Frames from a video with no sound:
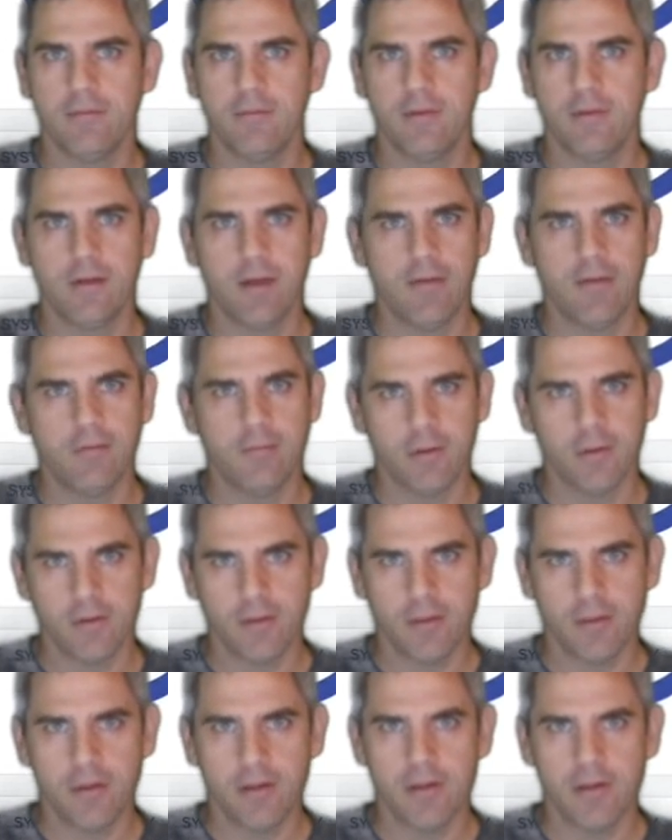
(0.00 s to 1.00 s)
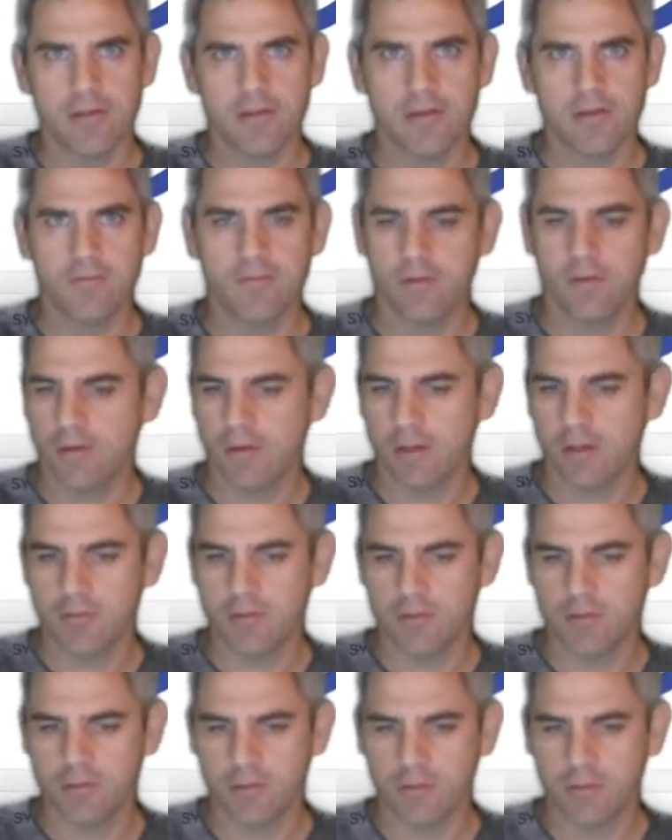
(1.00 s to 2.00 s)
not familiar with ICE, I figured I would
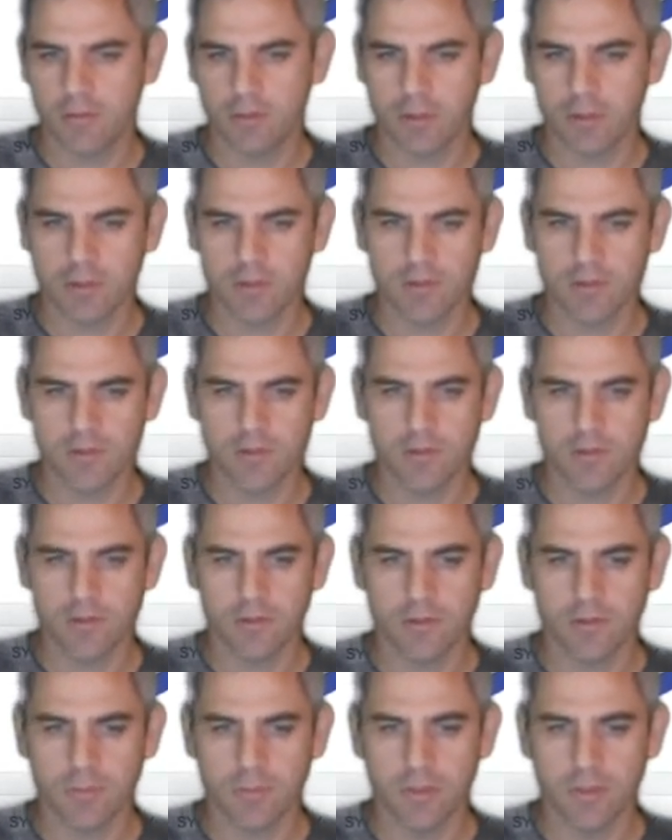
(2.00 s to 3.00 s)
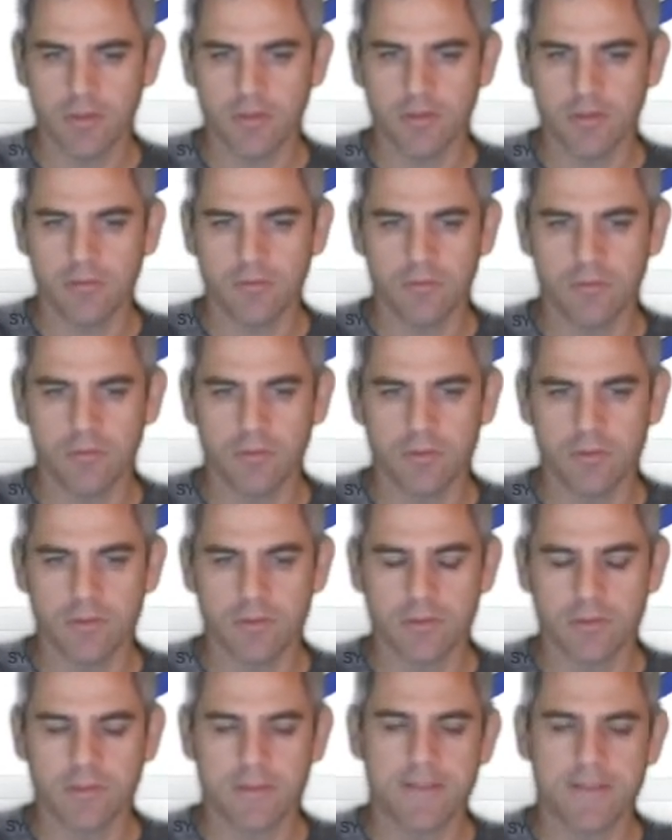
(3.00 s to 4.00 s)
just orient you a little bit
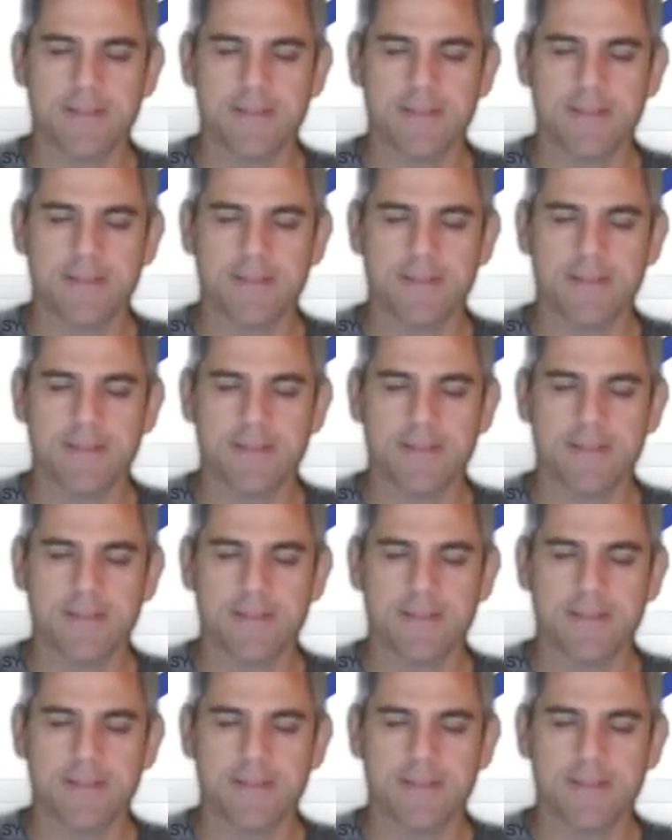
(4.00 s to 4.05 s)
towards